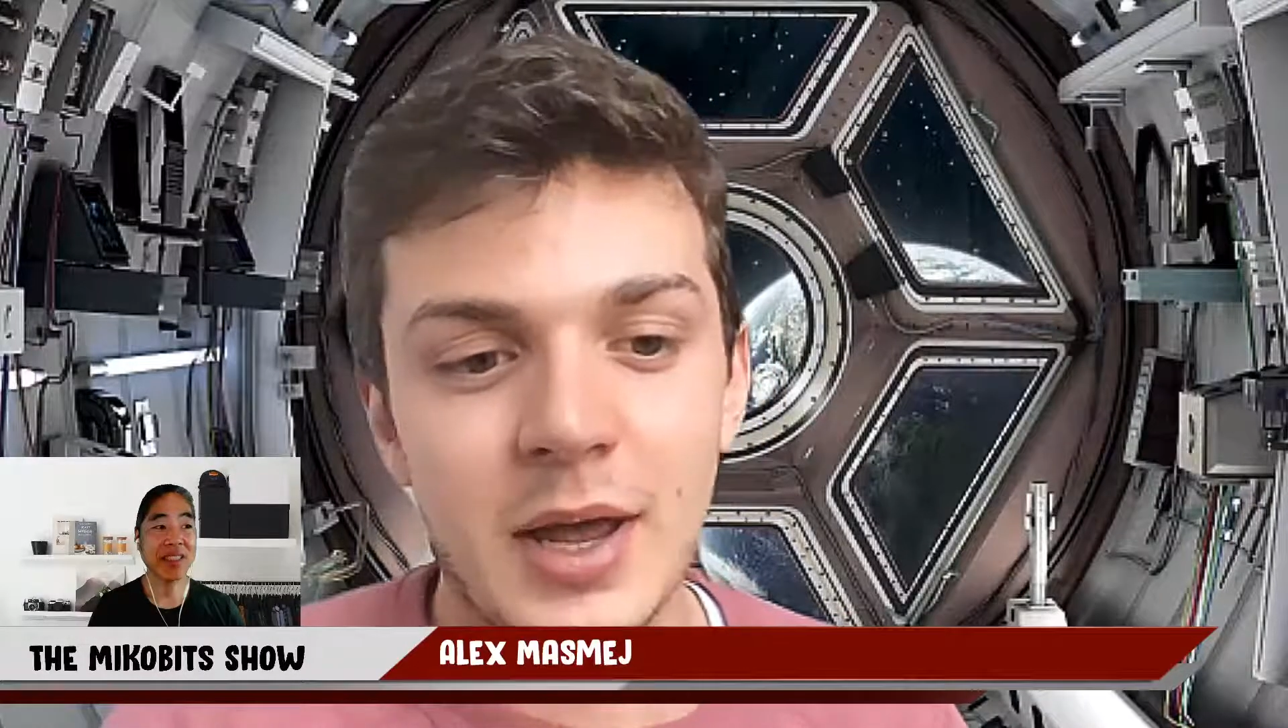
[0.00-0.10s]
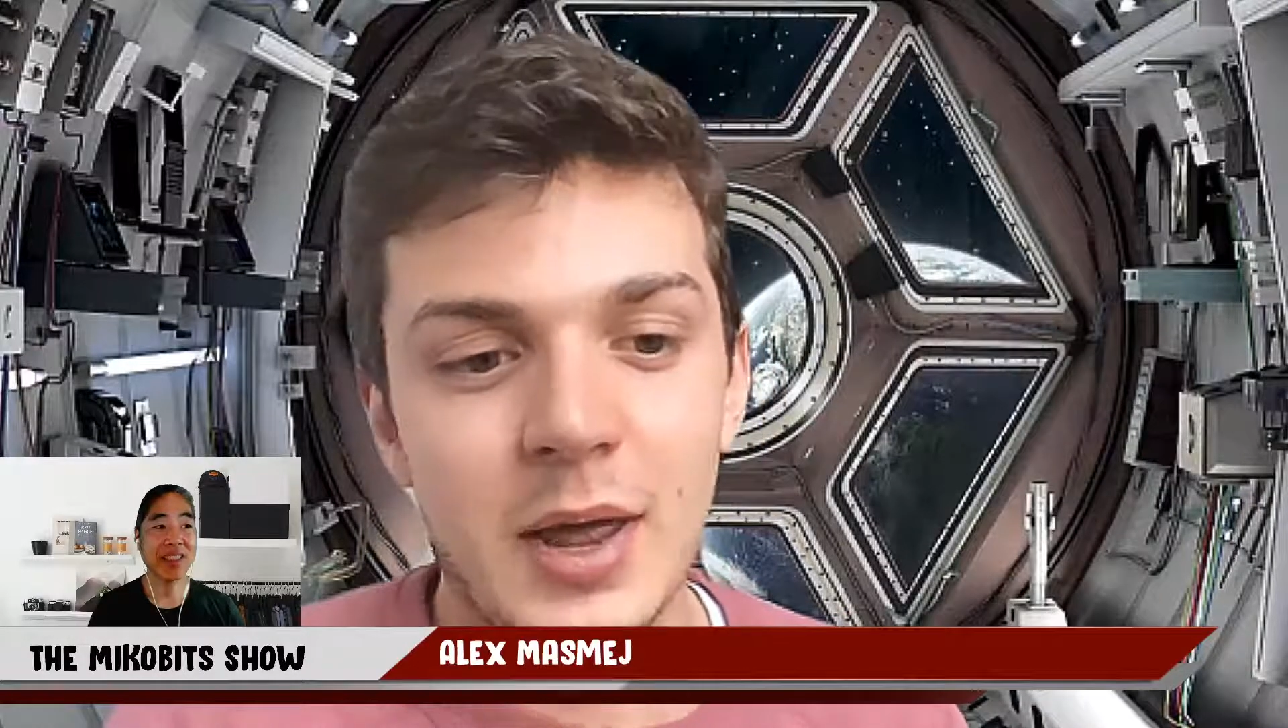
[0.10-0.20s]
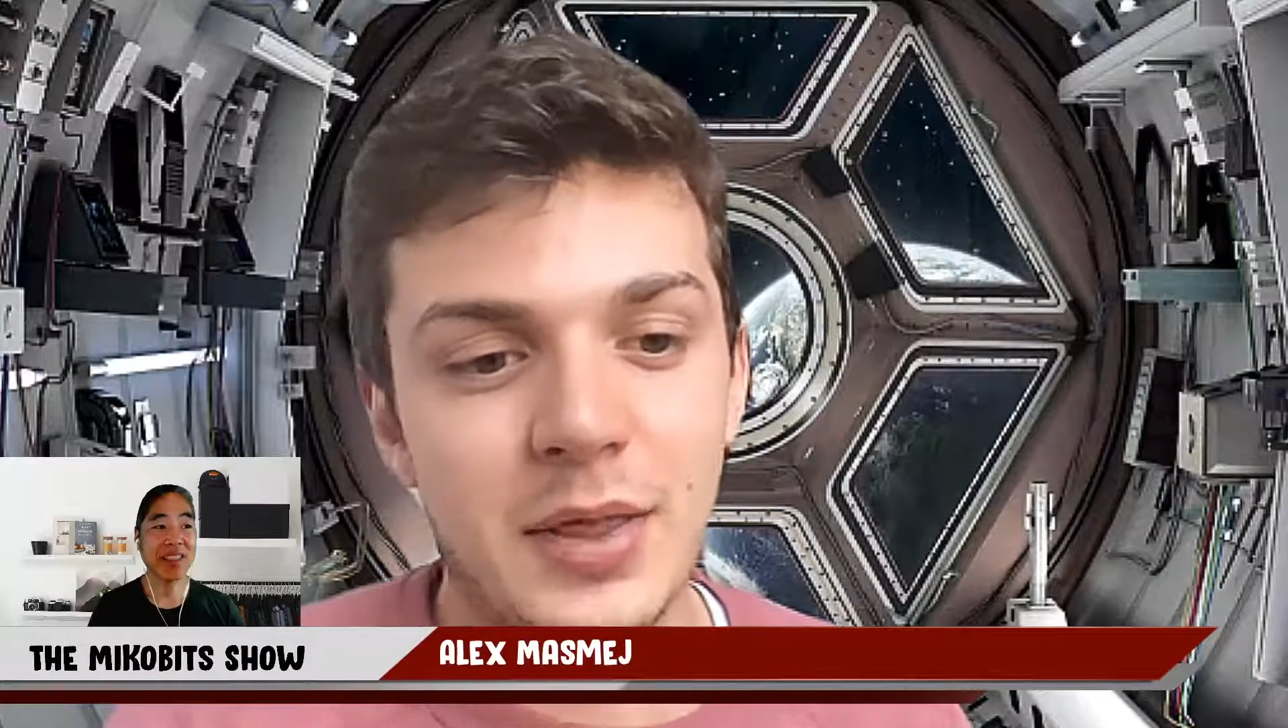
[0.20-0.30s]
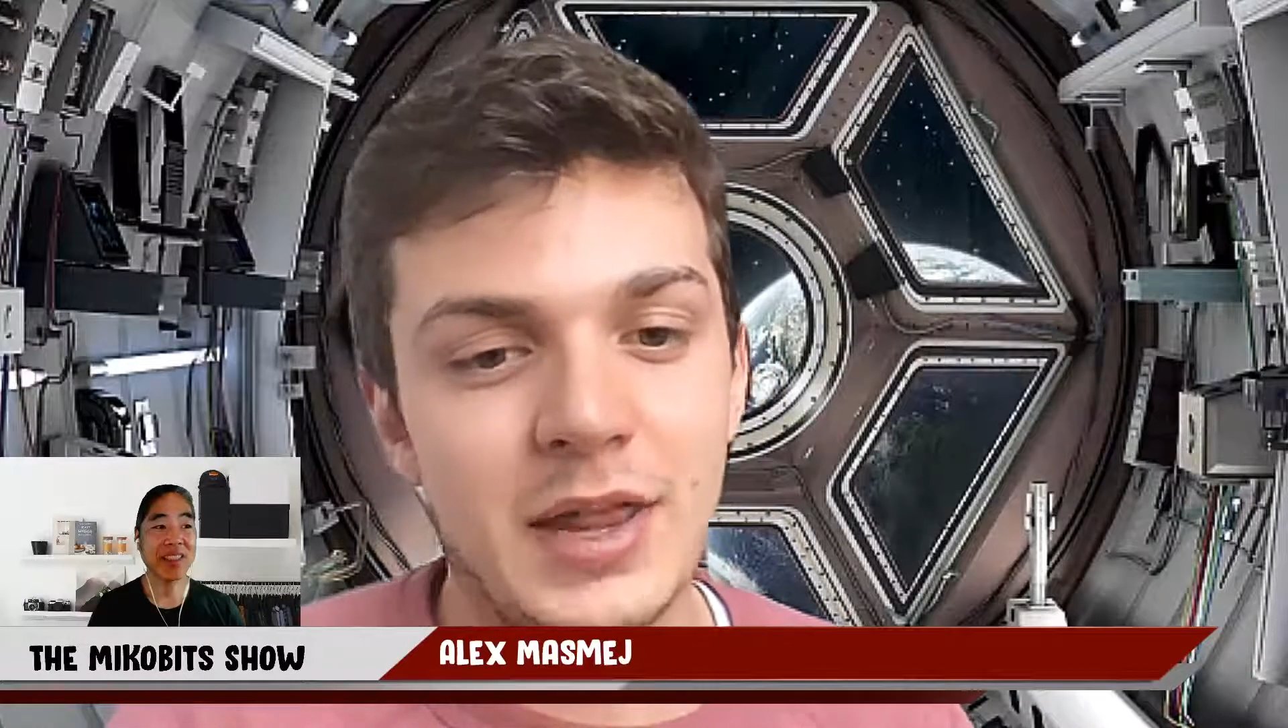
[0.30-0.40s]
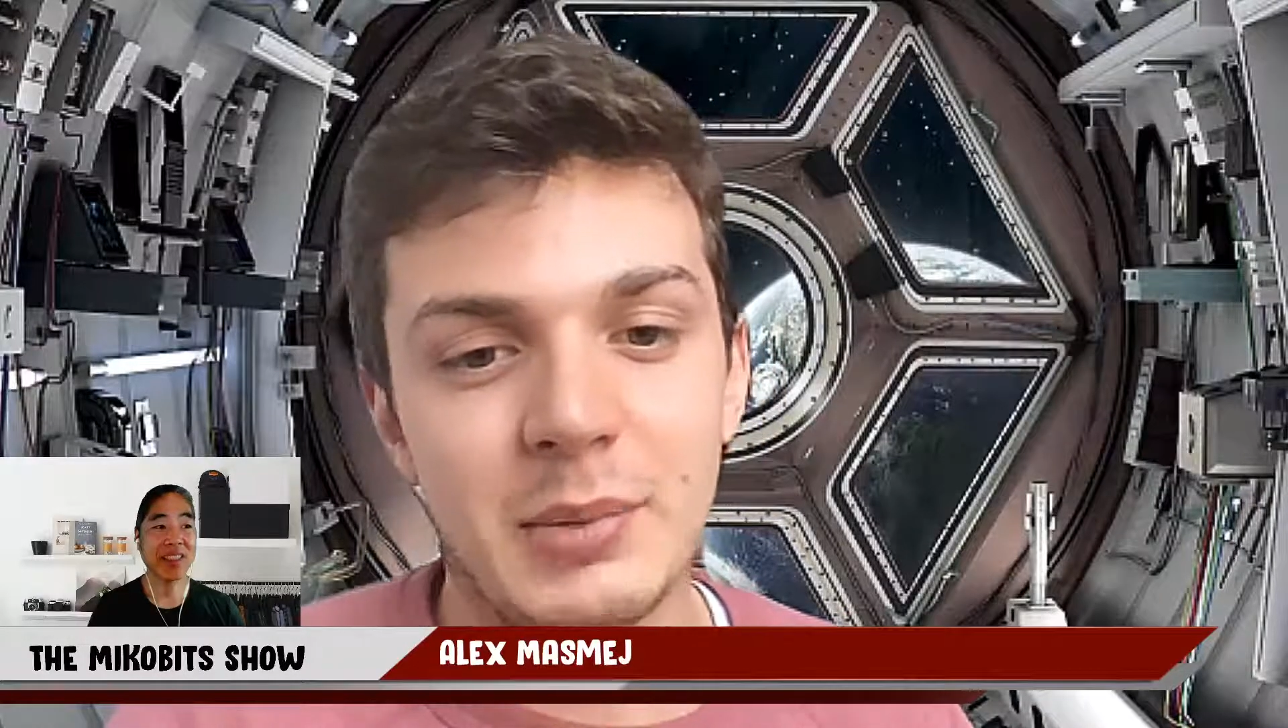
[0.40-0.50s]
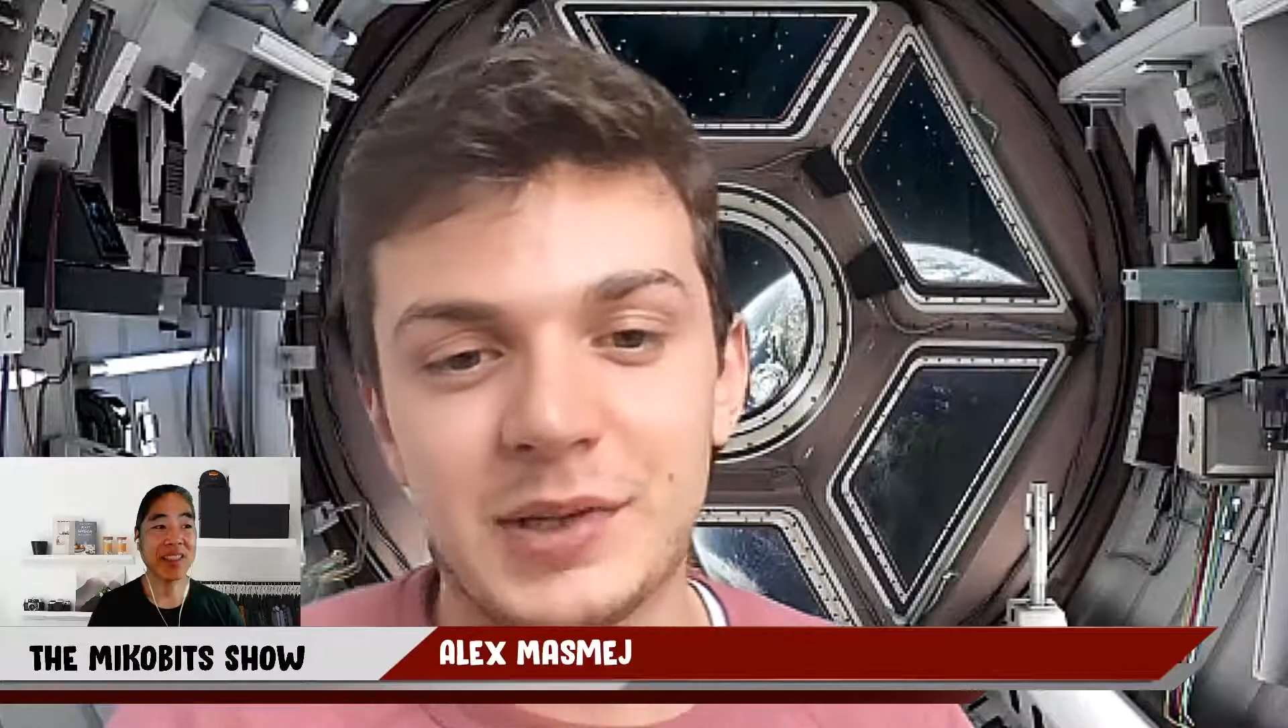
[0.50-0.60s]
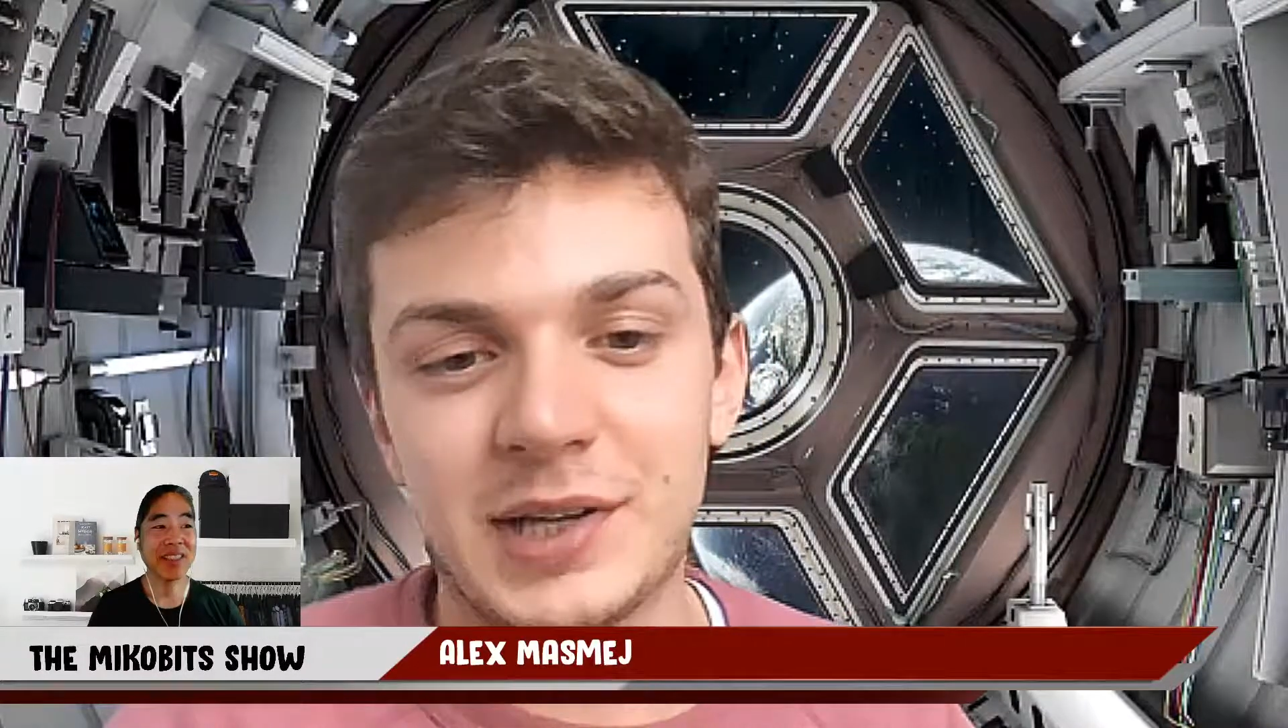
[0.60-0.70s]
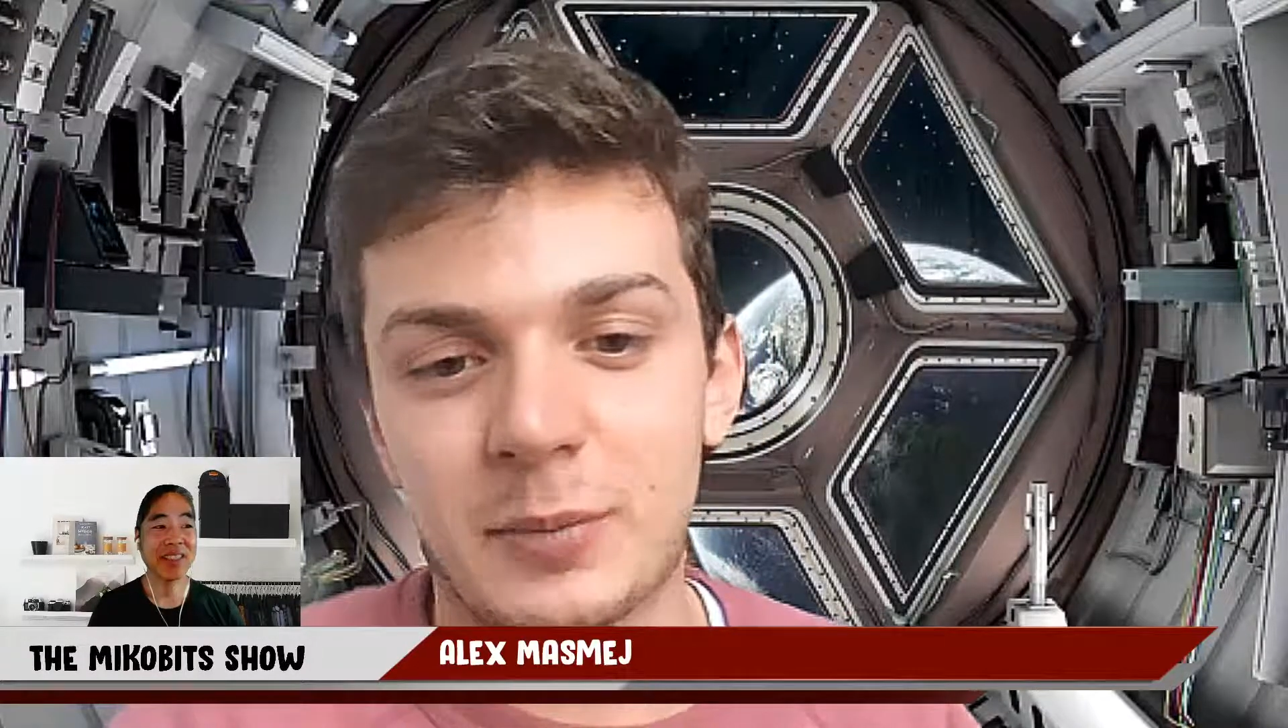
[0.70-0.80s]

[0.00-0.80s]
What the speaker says: then they will take a